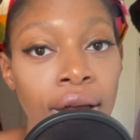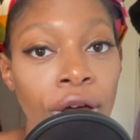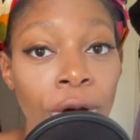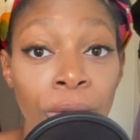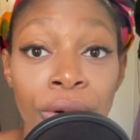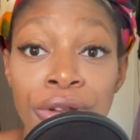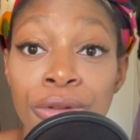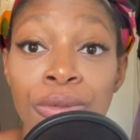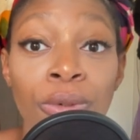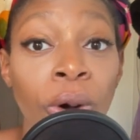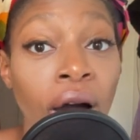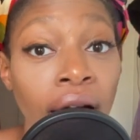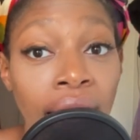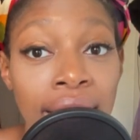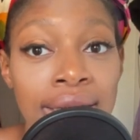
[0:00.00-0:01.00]
what you
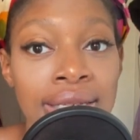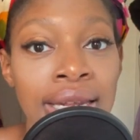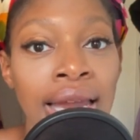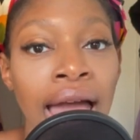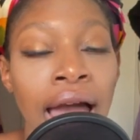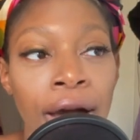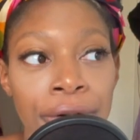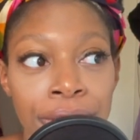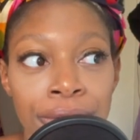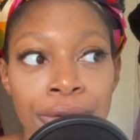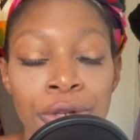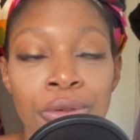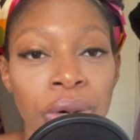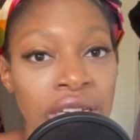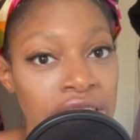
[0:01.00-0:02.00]
want, and how you
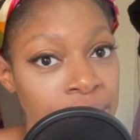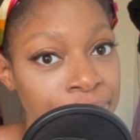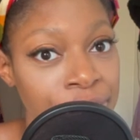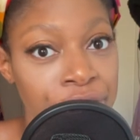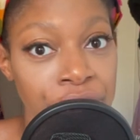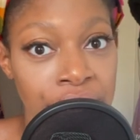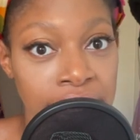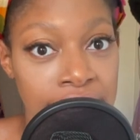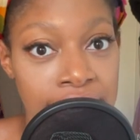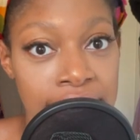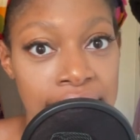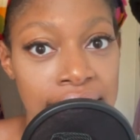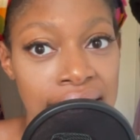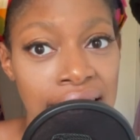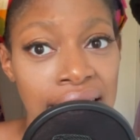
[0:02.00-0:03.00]
want to be treated,